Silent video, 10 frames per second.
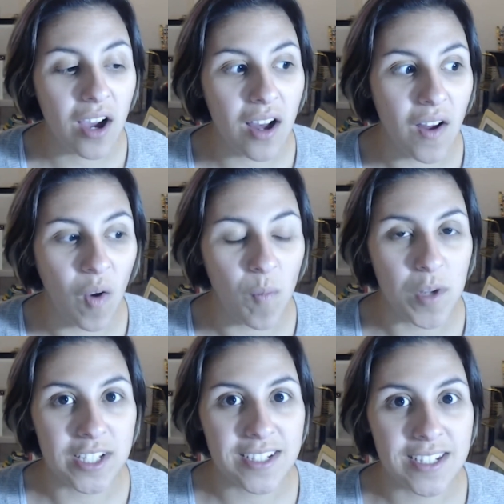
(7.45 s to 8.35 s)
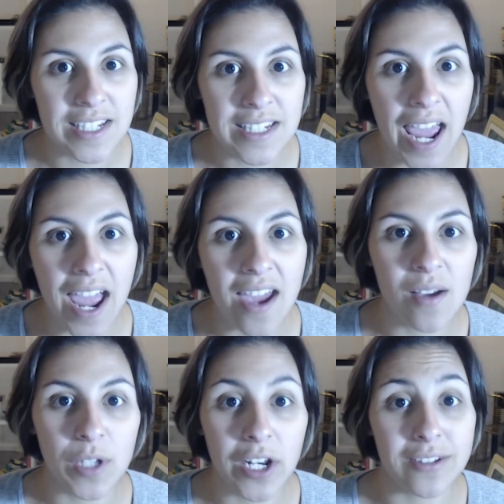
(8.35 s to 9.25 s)
Um,
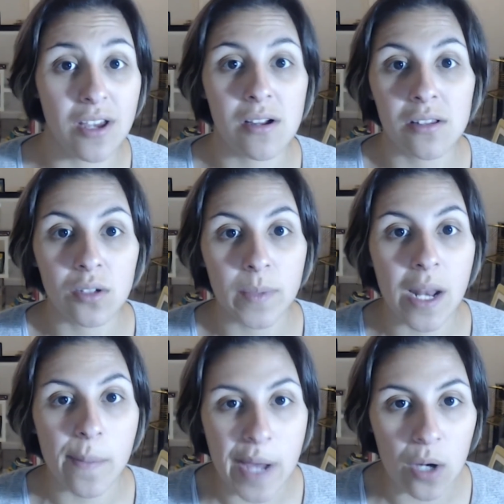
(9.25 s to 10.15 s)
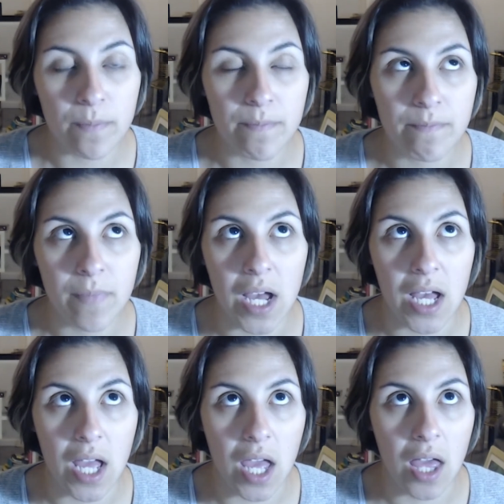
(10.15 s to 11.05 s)
today I'm going to talk a little bit about
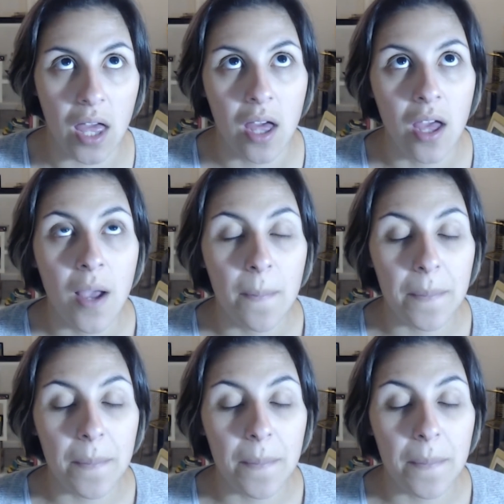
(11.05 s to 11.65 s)
my